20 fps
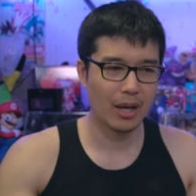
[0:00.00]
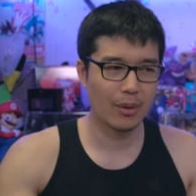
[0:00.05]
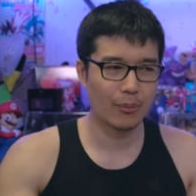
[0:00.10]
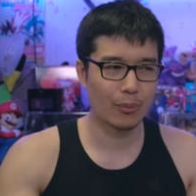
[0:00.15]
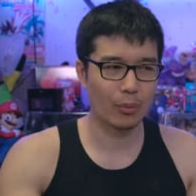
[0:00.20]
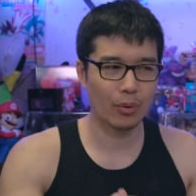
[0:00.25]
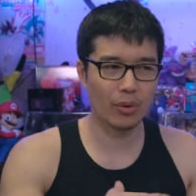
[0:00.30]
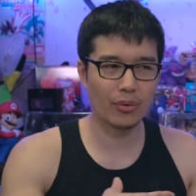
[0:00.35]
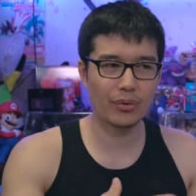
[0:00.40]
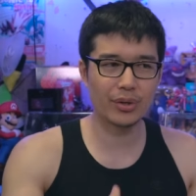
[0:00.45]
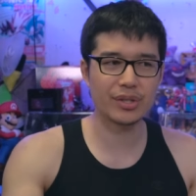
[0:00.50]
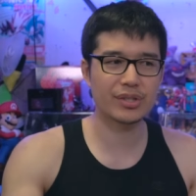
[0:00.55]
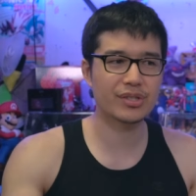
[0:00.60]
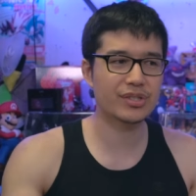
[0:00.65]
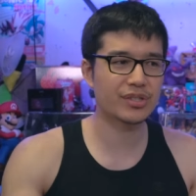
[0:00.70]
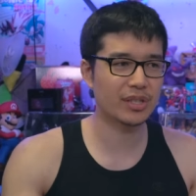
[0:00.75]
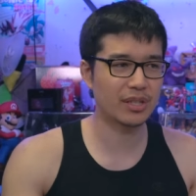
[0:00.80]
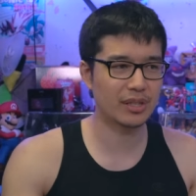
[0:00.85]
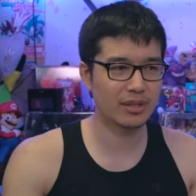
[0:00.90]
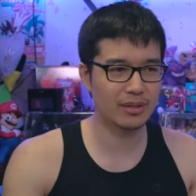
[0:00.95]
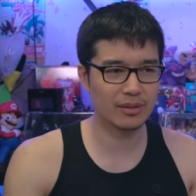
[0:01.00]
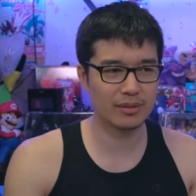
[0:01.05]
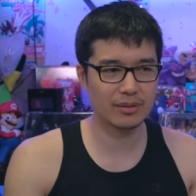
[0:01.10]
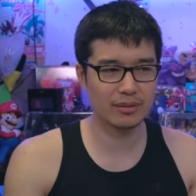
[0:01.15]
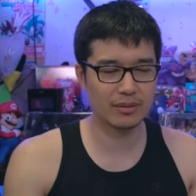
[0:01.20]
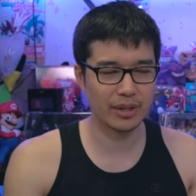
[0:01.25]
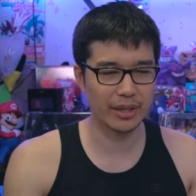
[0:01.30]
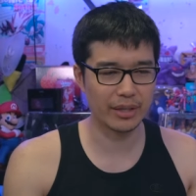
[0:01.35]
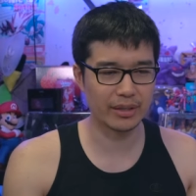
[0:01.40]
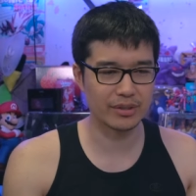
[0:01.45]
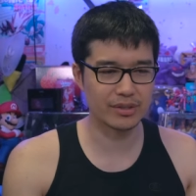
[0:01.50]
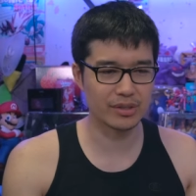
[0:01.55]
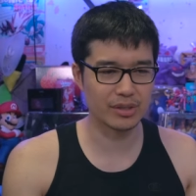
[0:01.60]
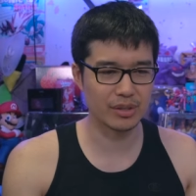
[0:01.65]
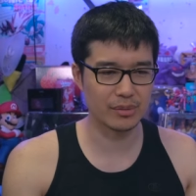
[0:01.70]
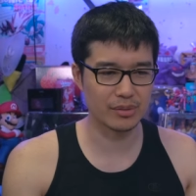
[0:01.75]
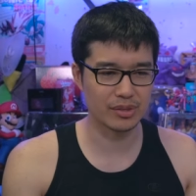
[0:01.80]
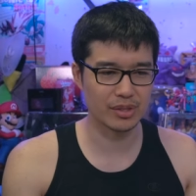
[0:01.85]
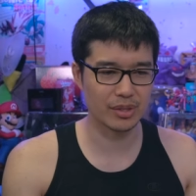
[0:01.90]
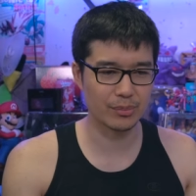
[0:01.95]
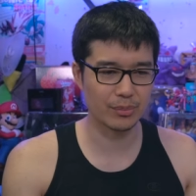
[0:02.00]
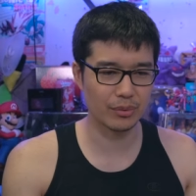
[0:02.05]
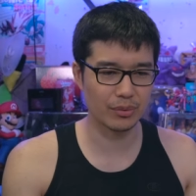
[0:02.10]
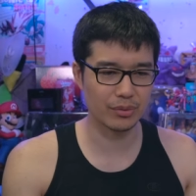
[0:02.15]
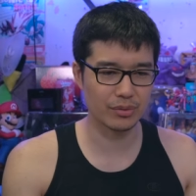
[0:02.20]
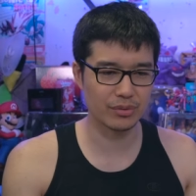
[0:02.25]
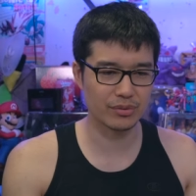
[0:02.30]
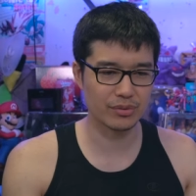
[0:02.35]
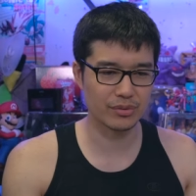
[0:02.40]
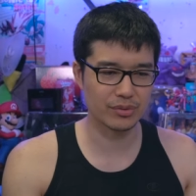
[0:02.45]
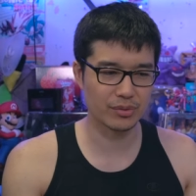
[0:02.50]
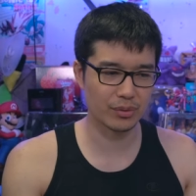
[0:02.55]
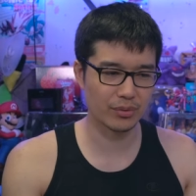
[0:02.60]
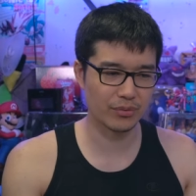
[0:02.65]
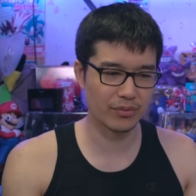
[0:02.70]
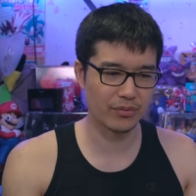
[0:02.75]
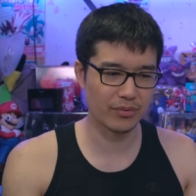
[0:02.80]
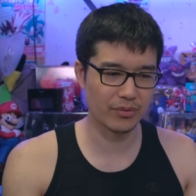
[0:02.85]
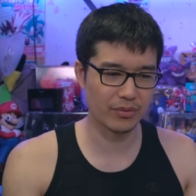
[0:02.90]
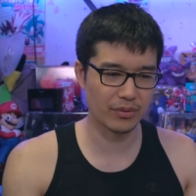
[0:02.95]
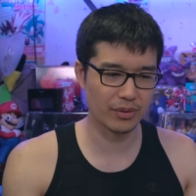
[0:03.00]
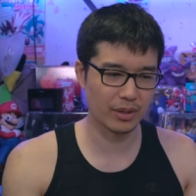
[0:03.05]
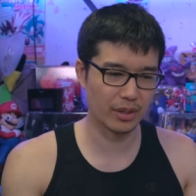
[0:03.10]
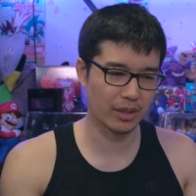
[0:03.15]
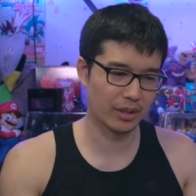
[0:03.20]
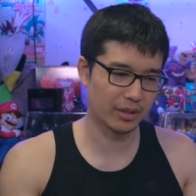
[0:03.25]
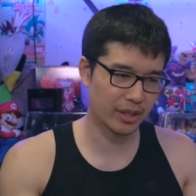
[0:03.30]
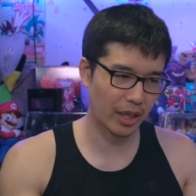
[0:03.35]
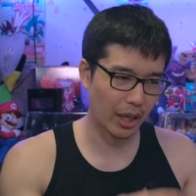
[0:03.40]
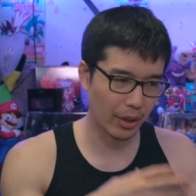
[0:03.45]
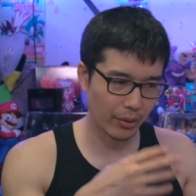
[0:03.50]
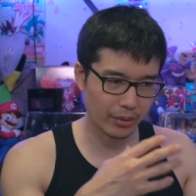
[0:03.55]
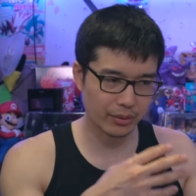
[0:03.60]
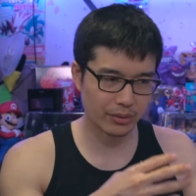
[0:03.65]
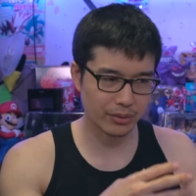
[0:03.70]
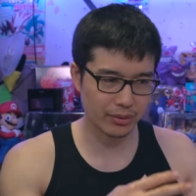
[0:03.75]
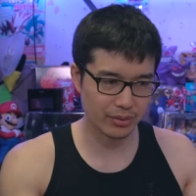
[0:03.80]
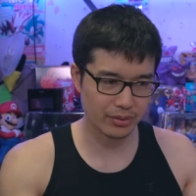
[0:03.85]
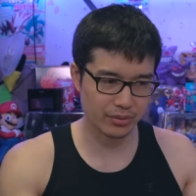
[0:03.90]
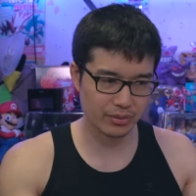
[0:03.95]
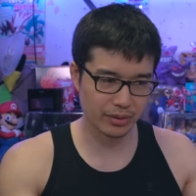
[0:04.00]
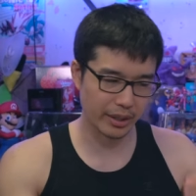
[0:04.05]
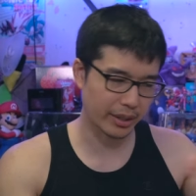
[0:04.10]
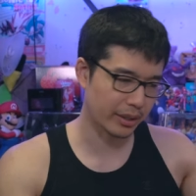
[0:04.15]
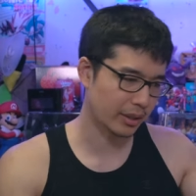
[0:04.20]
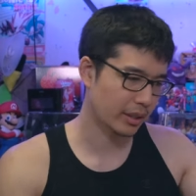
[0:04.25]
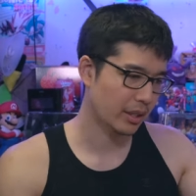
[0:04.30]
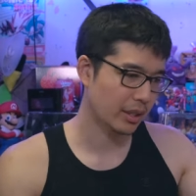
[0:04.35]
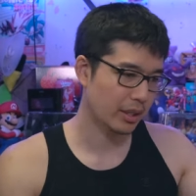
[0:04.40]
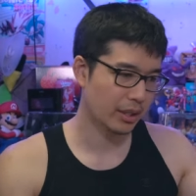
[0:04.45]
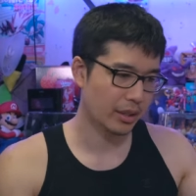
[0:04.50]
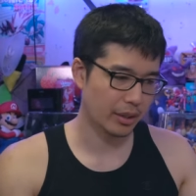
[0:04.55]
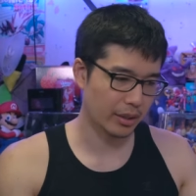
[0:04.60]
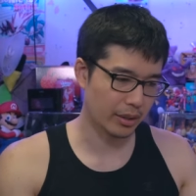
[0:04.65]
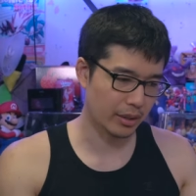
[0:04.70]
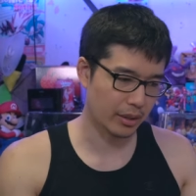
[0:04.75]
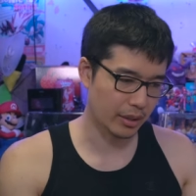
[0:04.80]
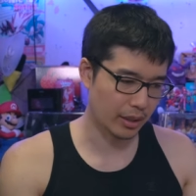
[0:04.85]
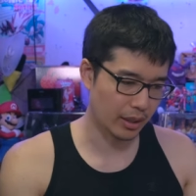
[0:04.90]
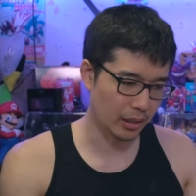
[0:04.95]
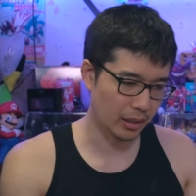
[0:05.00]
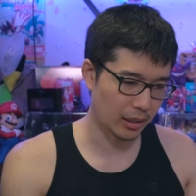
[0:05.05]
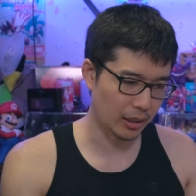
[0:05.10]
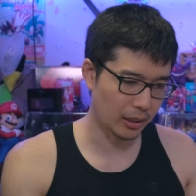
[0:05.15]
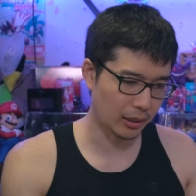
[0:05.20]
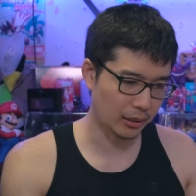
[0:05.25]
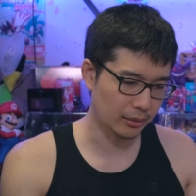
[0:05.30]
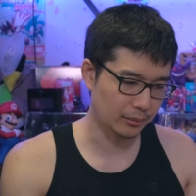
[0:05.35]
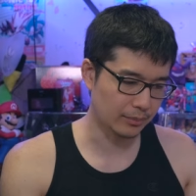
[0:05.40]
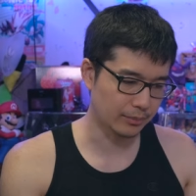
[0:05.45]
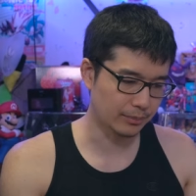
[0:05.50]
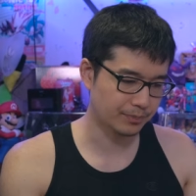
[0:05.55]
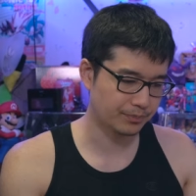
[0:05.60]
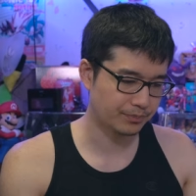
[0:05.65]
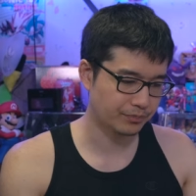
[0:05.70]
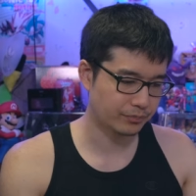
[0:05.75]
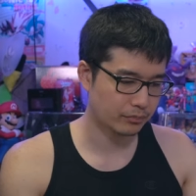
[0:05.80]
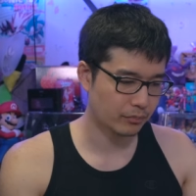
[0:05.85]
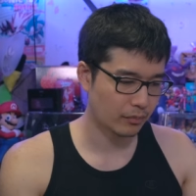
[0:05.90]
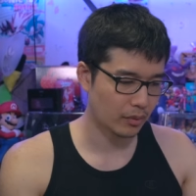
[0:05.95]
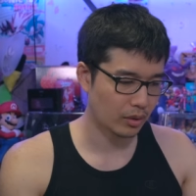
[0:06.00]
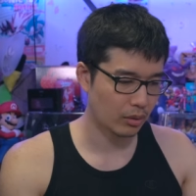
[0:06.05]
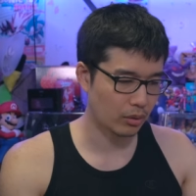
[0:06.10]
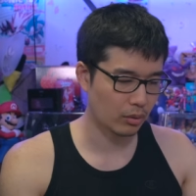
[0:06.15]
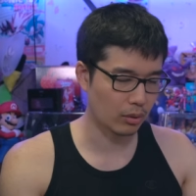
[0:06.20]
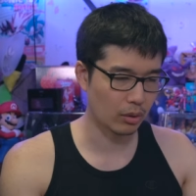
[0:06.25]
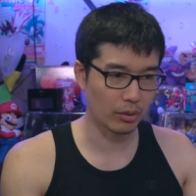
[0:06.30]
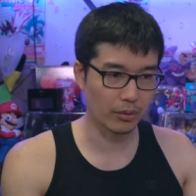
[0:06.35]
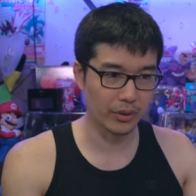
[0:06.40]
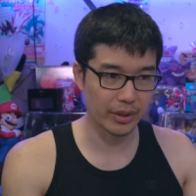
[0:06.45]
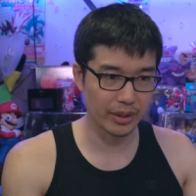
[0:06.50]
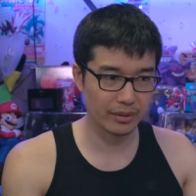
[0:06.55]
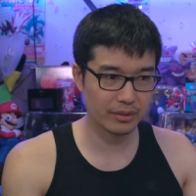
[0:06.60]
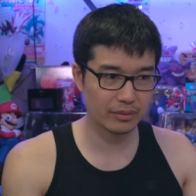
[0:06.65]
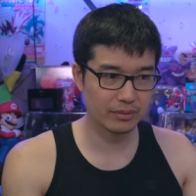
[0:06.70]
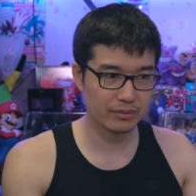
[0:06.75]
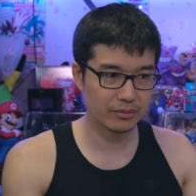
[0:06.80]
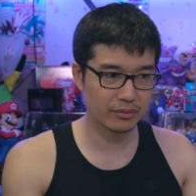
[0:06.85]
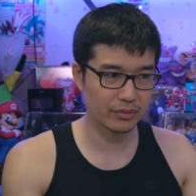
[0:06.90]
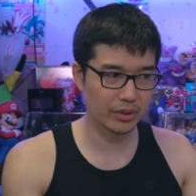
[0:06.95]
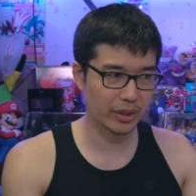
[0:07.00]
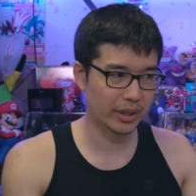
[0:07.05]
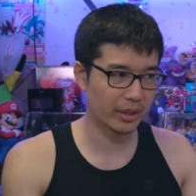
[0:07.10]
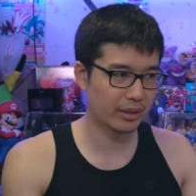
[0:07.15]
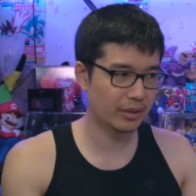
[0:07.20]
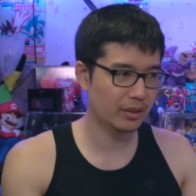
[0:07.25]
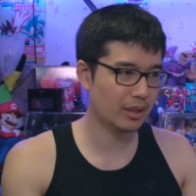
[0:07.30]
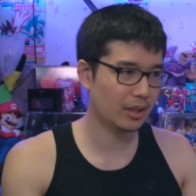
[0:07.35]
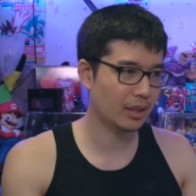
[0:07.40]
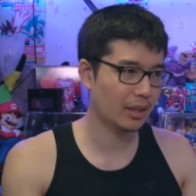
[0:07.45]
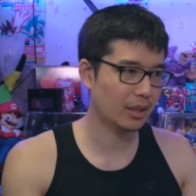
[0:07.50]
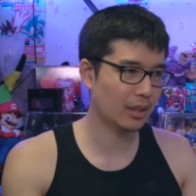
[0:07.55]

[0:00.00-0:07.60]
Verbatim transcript: We're already seeing like similar sort of uh, characters like um, Clorinde, right?